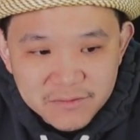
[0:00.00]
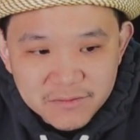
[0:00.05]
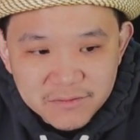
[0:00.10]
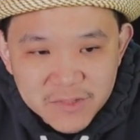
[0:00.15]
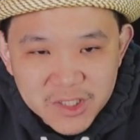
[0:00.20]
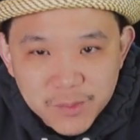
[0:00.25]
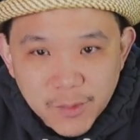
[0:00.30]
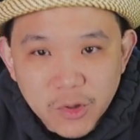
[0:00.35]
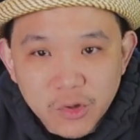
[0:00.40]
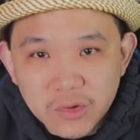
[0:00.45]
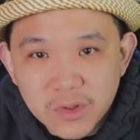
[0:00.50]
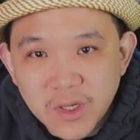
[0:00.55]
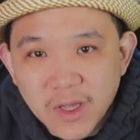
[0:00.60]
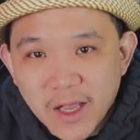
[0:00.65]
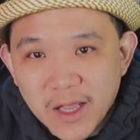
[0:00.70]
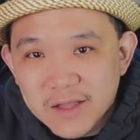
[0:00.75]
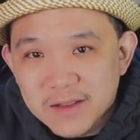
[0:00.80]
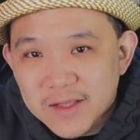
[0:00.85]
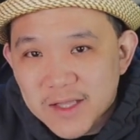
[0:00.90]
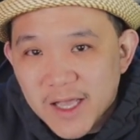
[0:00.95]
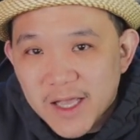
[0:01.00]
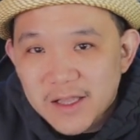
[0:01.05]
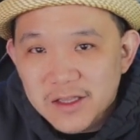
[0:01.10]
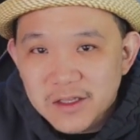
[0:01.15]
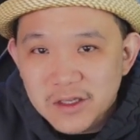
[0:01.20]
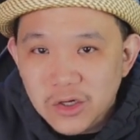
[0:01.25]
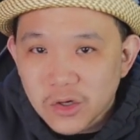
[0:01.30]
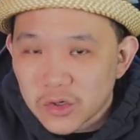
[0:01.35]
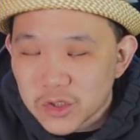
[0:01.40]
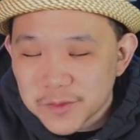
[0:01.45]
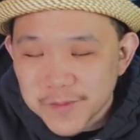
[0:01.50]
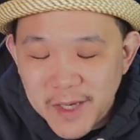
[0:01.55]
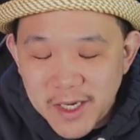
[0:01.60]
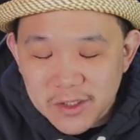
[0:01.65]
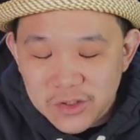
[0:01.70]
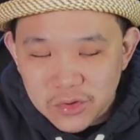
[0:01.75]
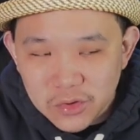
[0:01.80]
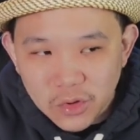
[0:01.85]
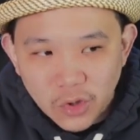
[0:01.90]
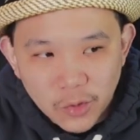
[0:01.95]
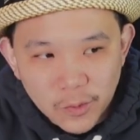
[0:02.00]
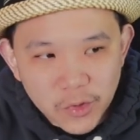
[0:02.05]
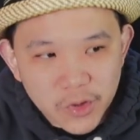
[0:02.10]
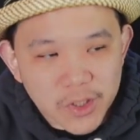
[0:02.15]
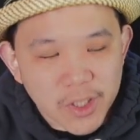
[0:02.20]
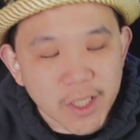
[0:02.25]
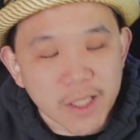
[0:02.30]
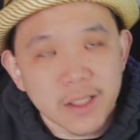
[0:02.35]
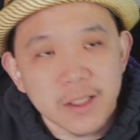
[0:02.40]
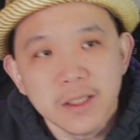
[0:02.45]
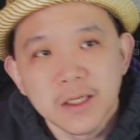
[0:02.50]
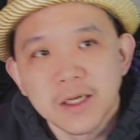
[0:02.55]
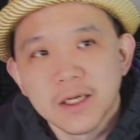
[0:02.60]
smoke, and then it goes back to normal again.